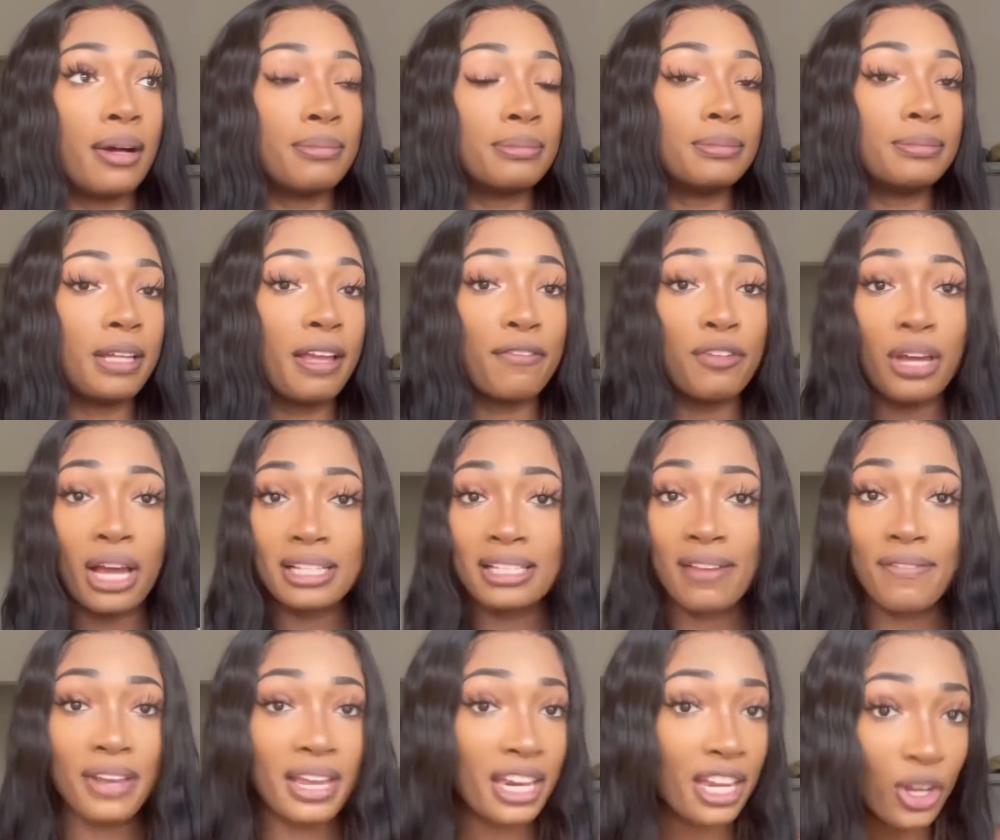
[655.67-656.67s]
If you guys
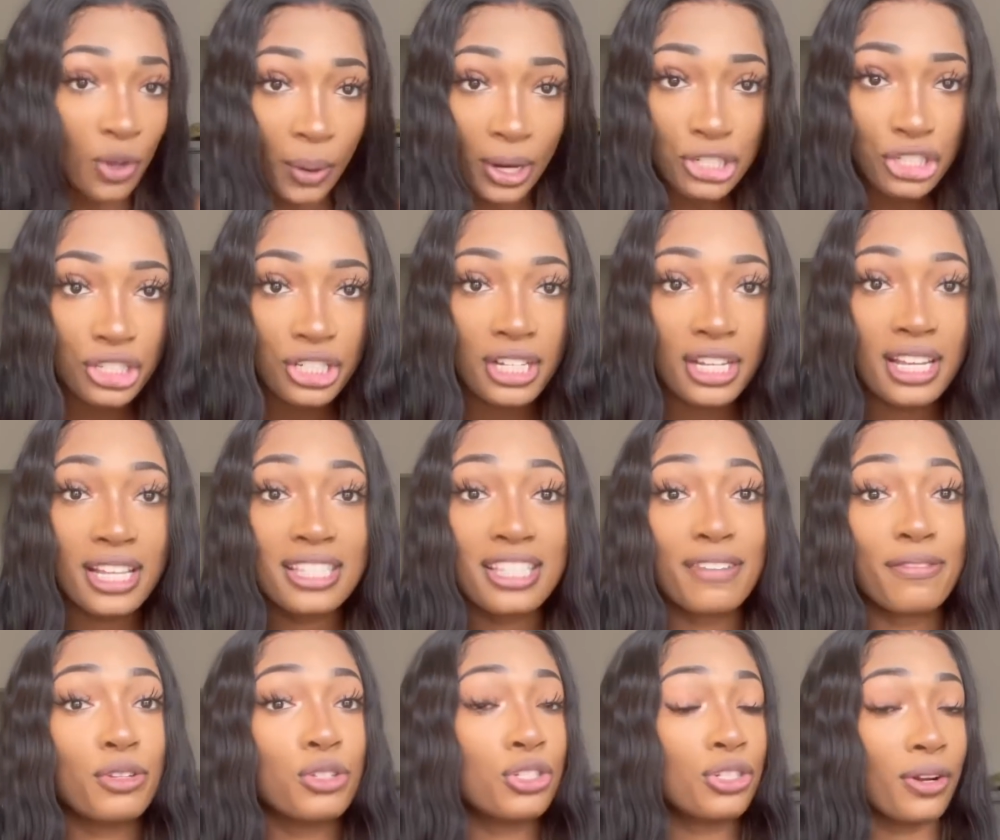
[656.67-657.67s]
have any questions,
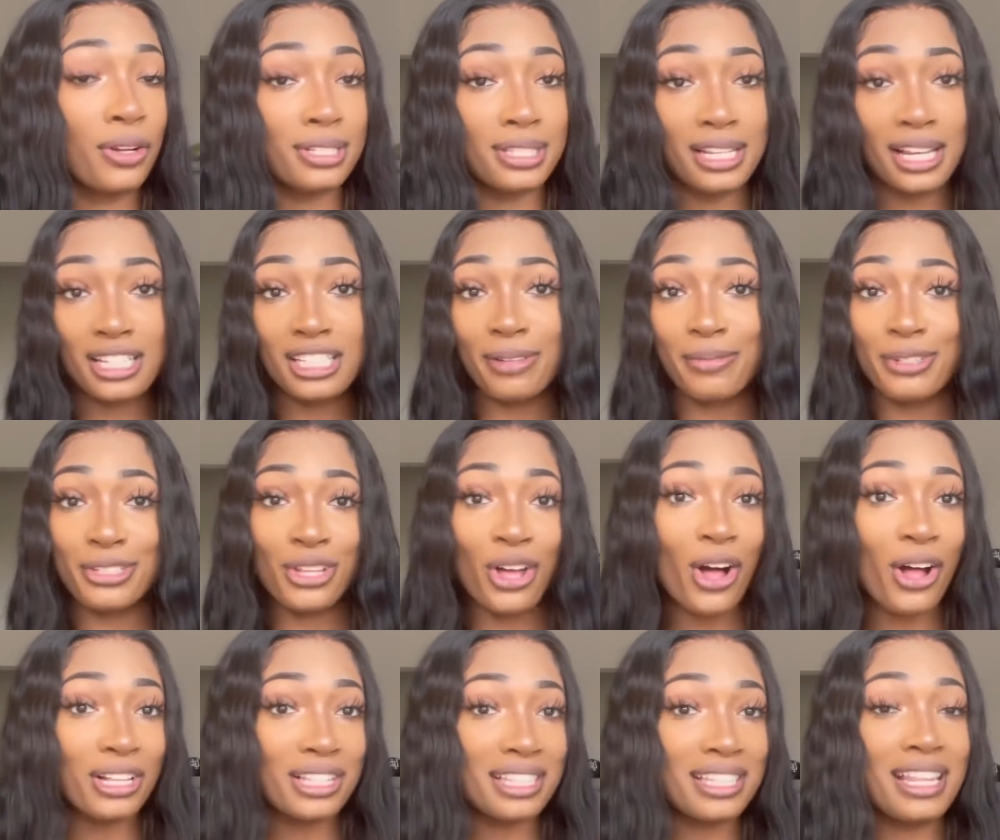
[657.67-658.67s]
if you start seeing some
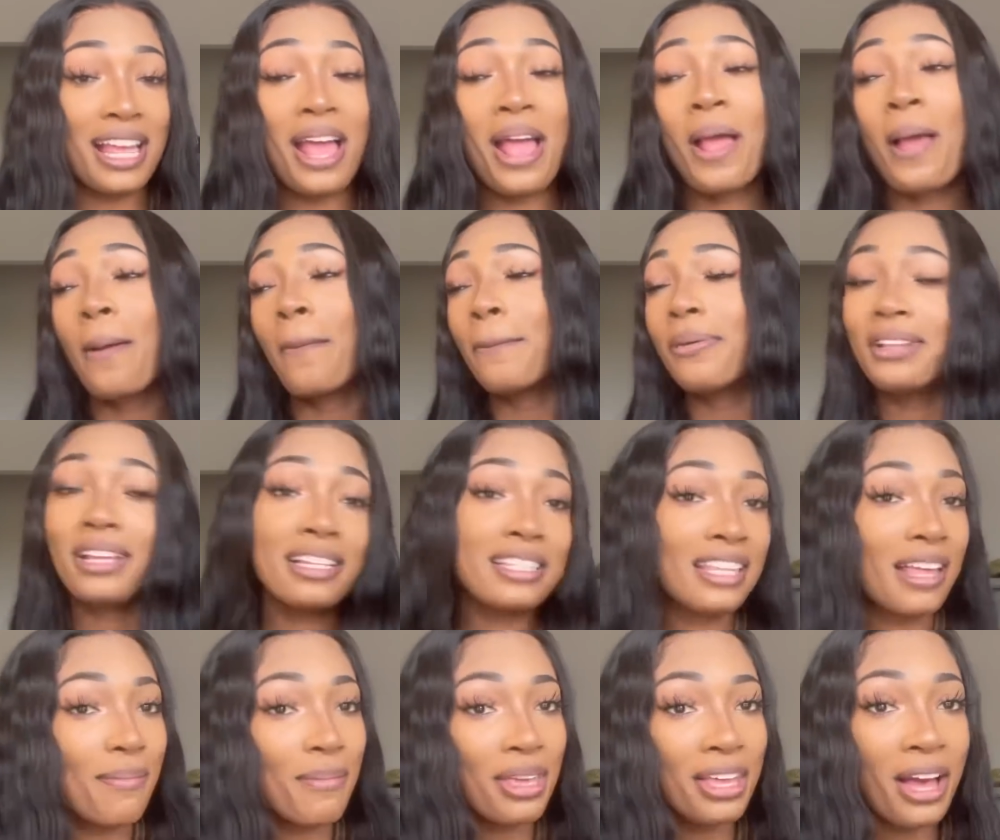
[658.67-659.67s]
results, please
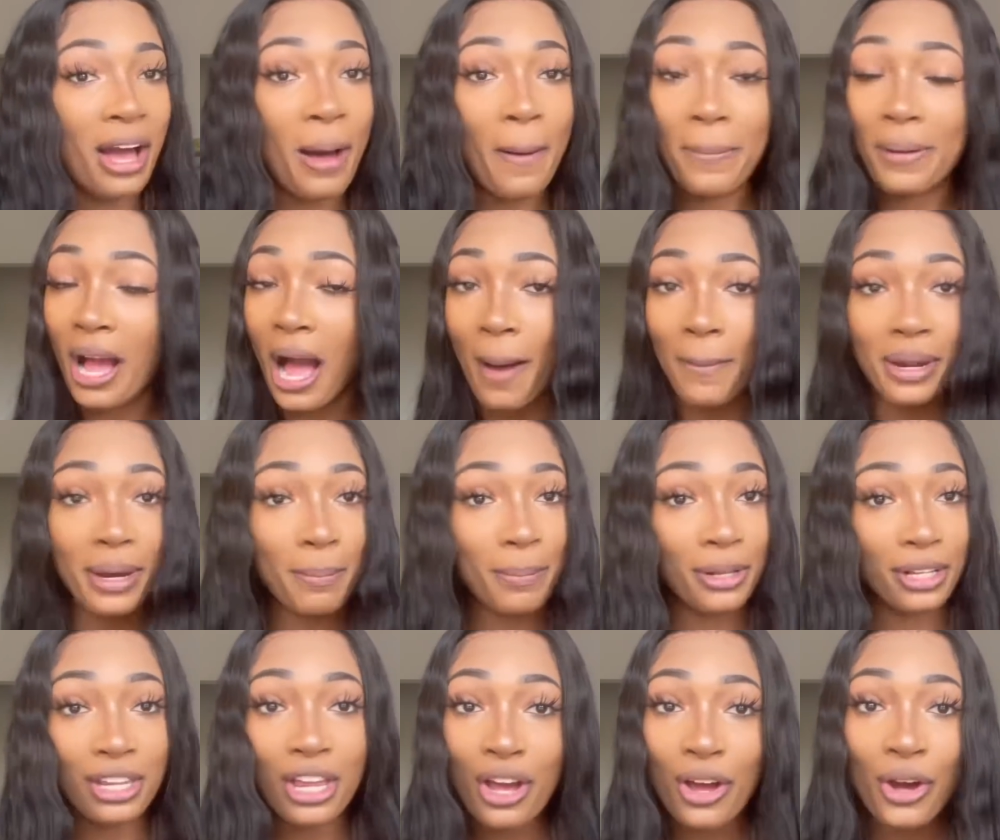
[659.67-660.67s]
hit me up, comment it
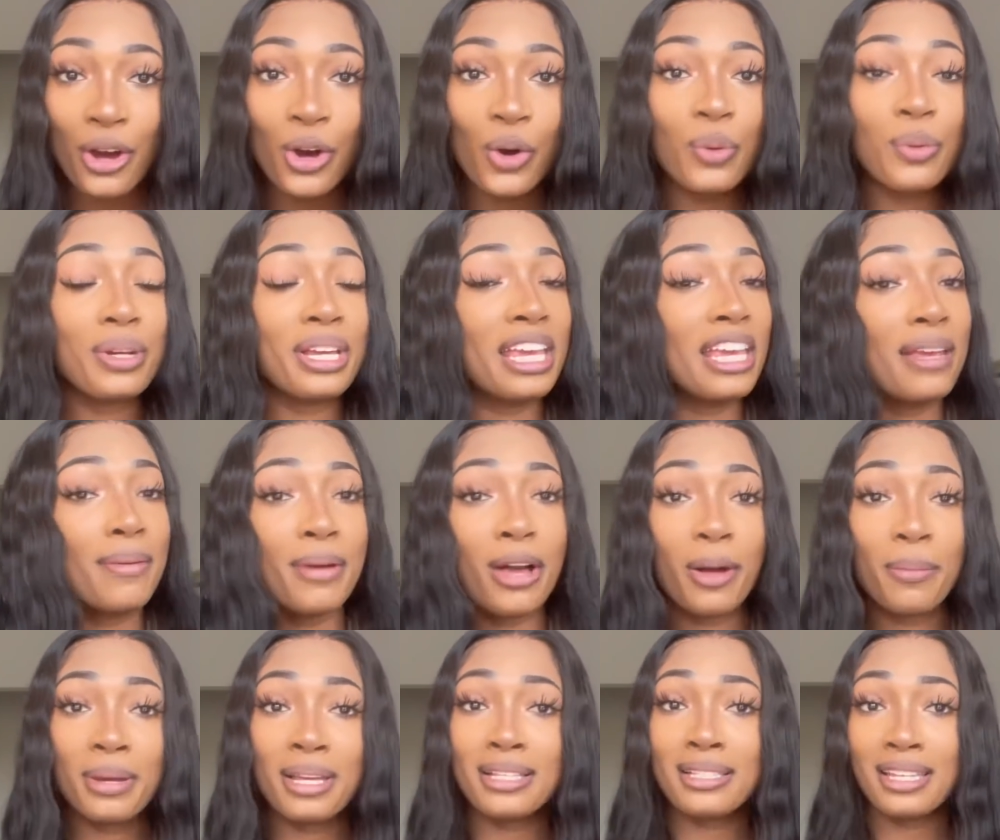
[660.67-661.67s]
below,
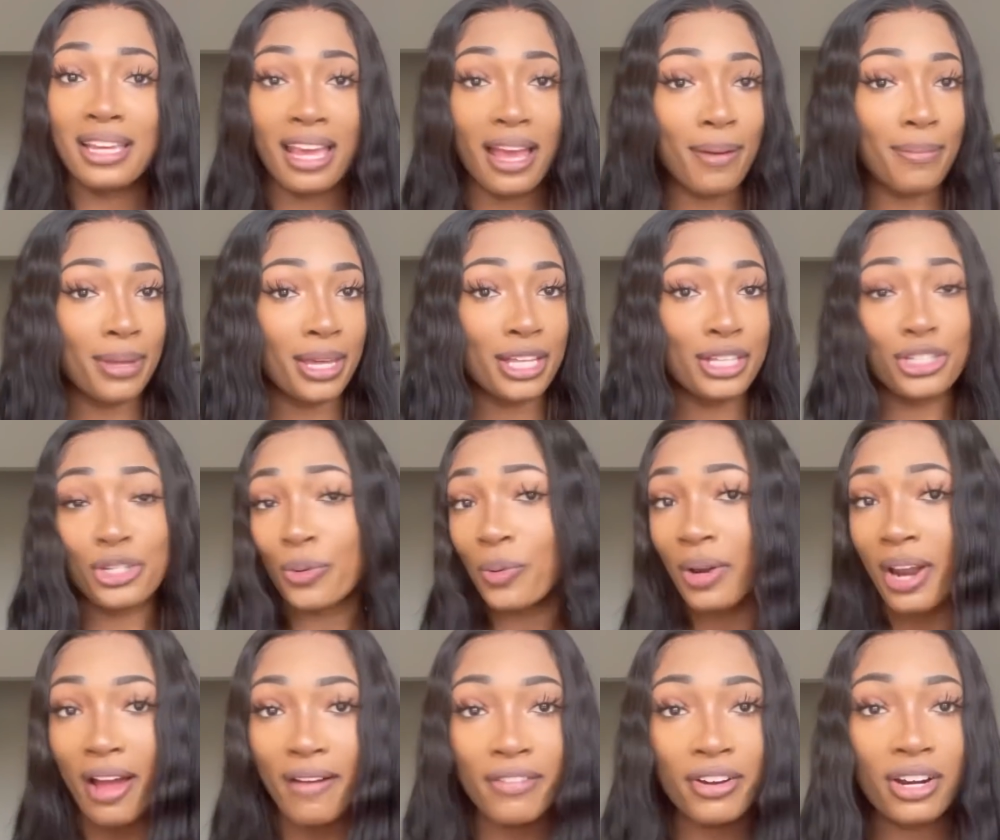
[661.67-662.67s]
email me, DM me, do
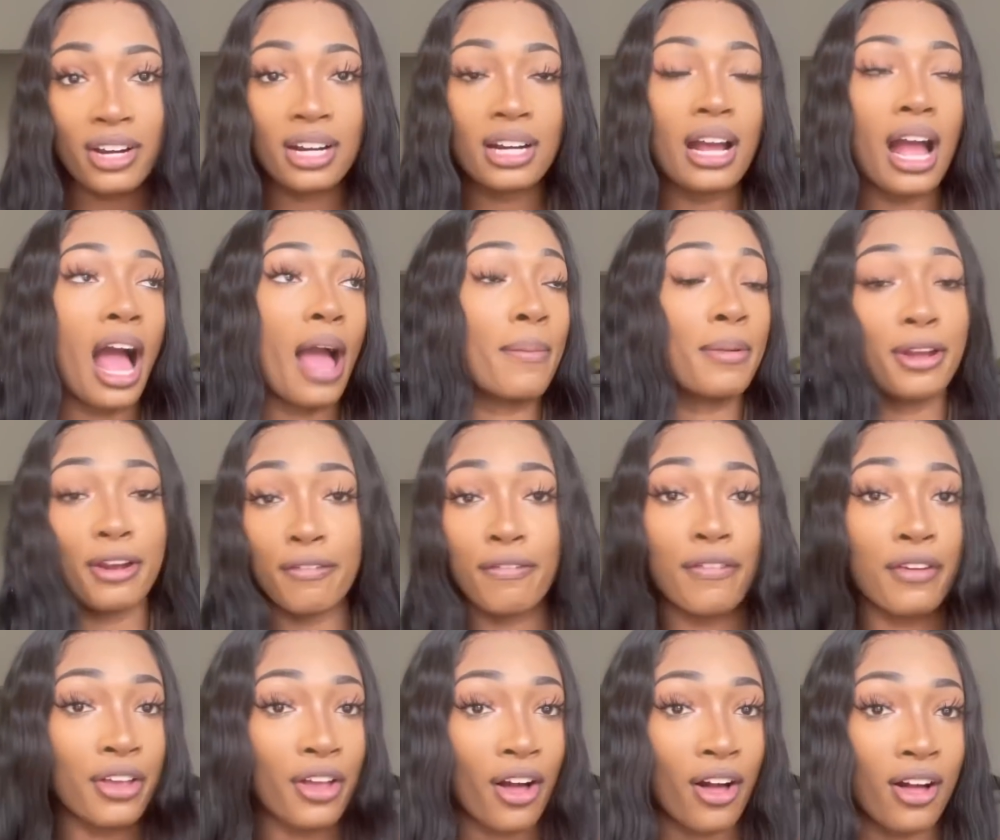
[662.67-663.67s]
whatever. I'm here
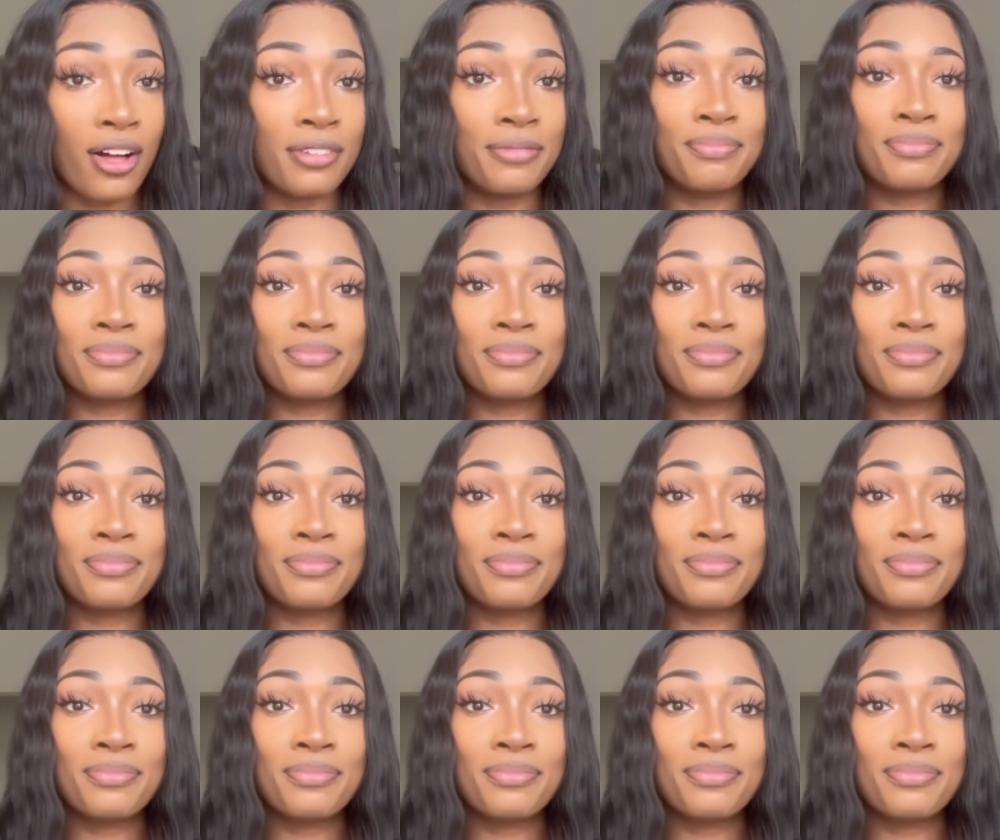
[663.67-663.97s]
for y'all.